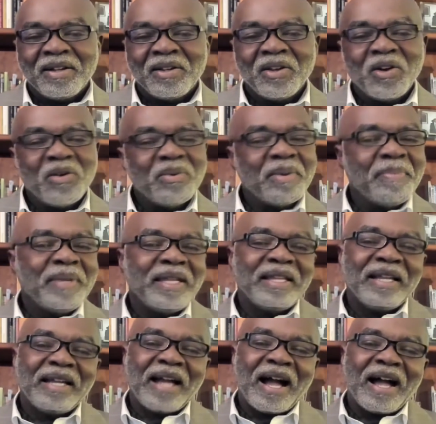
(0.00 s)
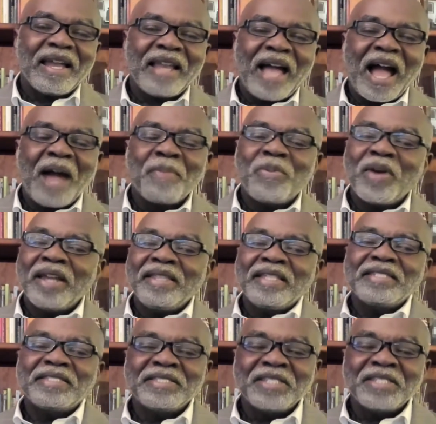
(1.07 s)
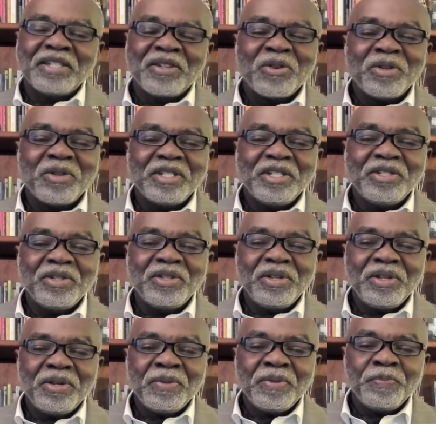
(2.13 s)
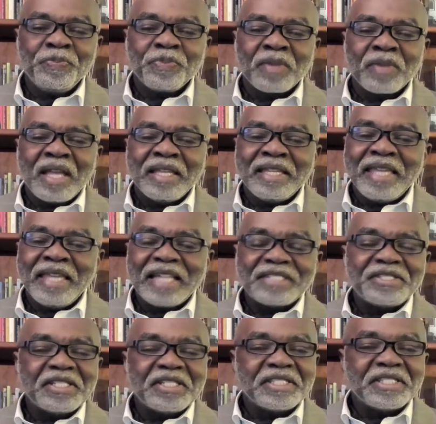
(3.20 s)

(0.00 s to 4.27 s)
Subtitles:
Glory be to God. I pray this is encouraging to you. Yes, it's